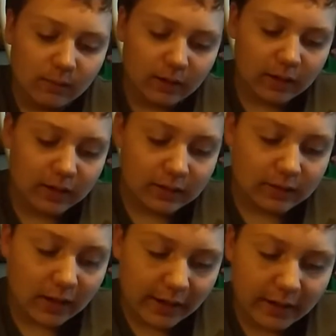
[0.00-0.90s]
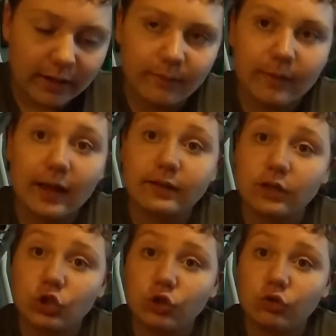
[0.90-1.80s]
Because as I
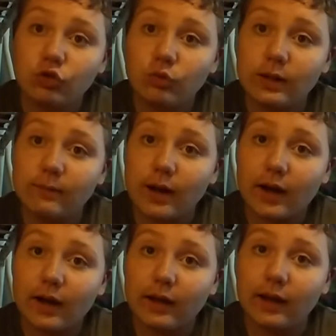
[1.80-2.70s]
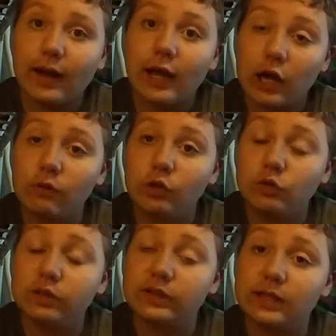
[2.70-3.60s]
showed you in my how to
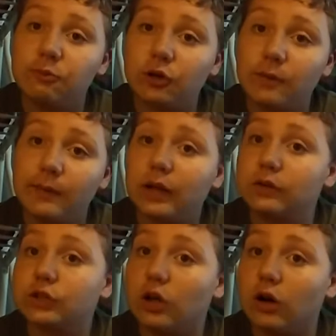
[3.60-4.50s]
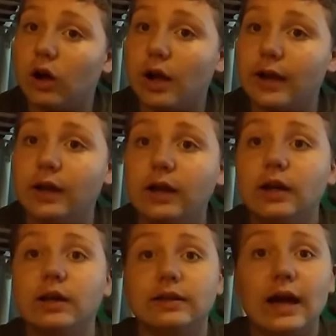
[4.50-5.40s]
use keyboard and mouse on
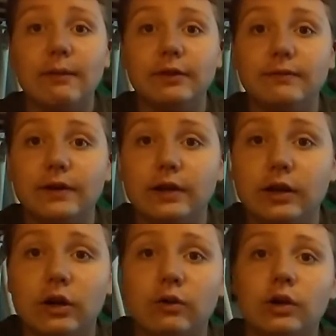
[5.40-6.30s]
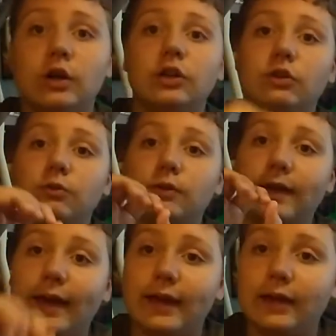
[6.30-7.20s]
tablet video, you
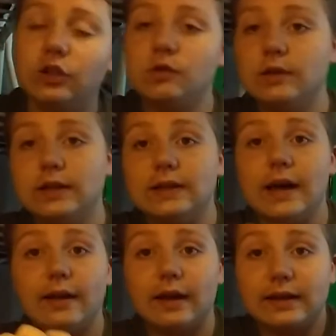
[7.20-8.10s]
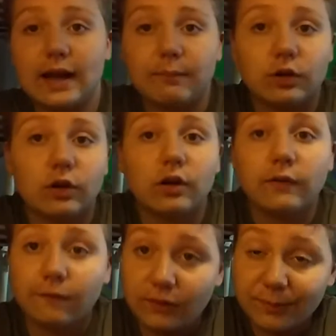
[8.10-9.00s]
need that adapter,
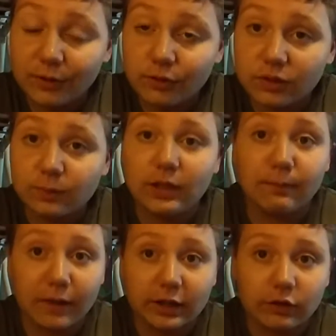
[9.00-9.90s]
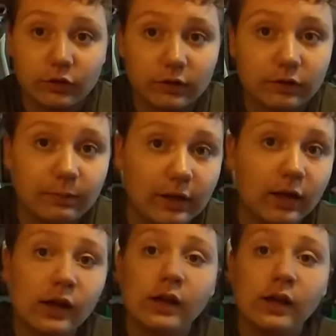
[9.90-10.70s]
female USB to micro USB.